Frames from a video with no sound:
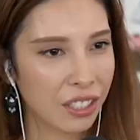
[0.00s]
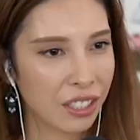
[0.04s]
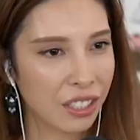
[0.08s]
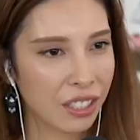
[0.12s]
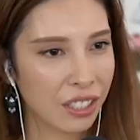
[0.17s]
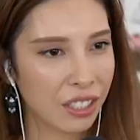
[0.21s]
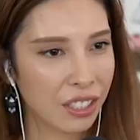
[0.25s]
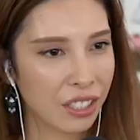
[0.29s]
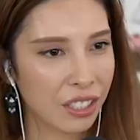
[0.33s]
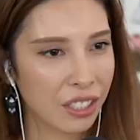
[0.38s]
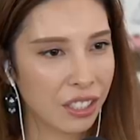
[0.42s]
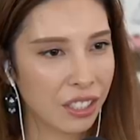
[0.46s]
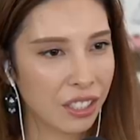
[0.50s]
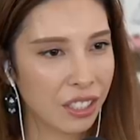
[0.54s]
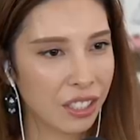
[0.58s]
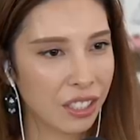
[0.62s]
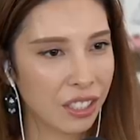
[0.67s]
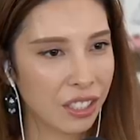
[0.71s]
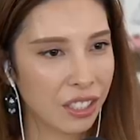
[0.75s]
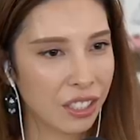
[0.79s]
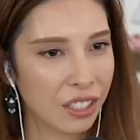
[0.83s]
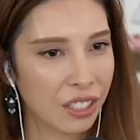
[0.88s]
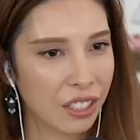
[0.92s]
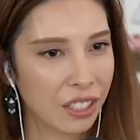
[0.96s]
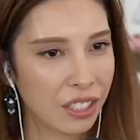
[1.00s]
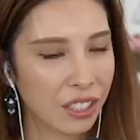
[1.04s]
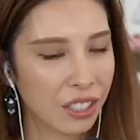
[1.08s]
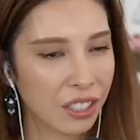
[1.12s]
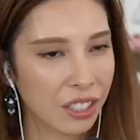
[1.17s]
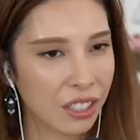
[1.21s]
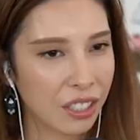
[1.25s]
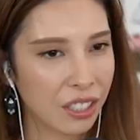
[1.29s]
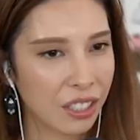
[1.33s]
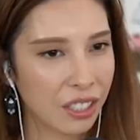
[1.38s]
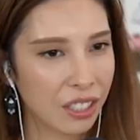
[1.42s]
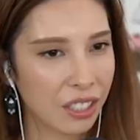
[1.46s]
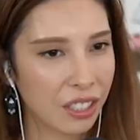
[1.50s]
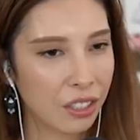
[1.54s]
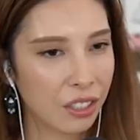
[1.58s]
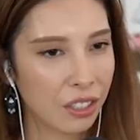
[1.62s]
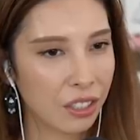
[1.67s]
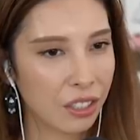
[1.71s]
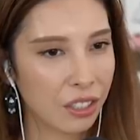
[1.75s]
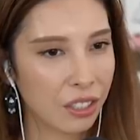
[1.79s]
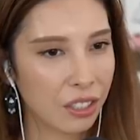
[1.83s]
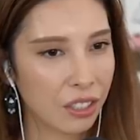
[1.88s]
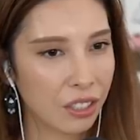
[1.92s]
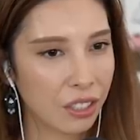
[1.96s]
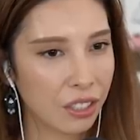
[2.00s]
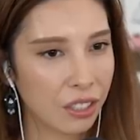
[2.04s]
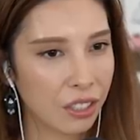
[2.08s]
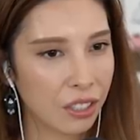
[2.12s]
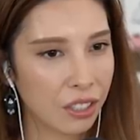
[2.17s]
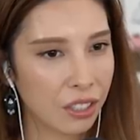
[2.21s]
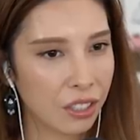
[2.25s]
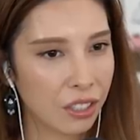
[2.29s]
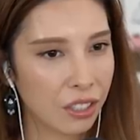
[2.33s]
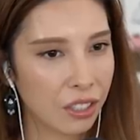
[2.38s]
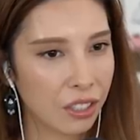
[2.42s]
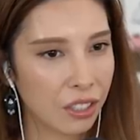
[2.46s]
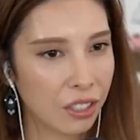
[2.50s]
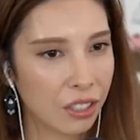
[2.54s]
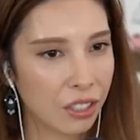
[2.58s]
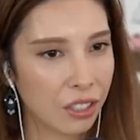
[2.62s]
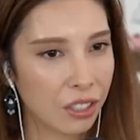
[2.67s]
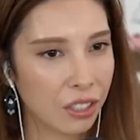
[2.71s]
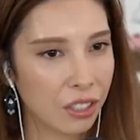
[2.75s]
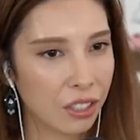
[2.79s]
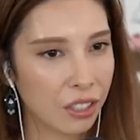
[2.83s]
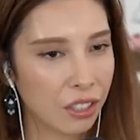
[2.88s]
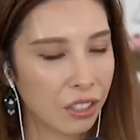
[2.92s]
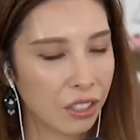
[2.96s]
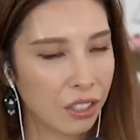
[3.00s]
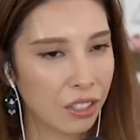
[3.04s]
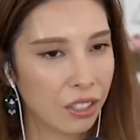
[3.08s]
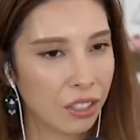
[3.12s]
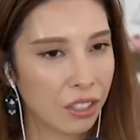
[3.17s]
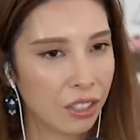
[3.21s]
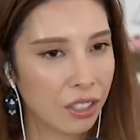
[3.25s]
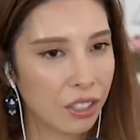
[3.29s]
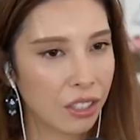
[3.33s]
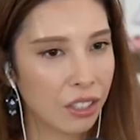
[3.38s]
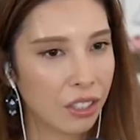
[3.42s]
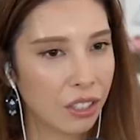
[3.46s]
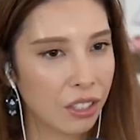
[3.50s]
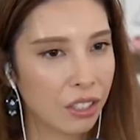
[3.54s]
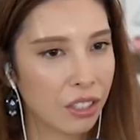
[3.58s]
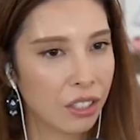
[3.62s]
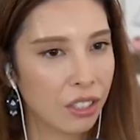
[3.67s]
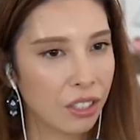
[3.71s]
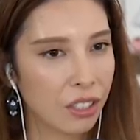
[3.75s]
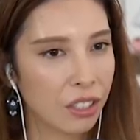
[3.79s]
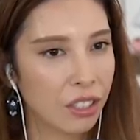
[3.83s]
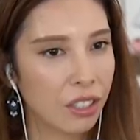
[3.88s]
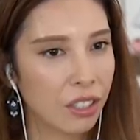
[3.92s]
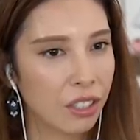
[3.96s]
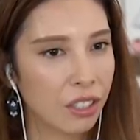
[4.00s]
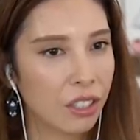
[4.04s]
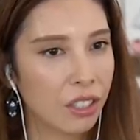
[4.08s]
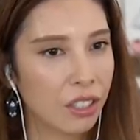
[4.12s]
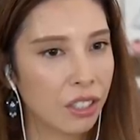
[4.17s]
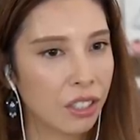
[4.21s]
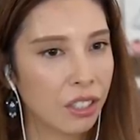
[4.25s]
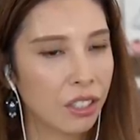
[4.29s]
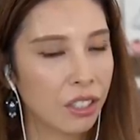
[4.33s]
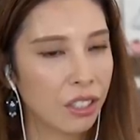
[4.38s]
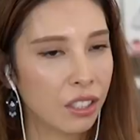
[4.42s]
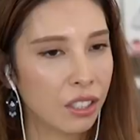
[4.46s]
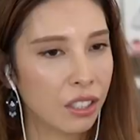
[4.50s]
[no speech]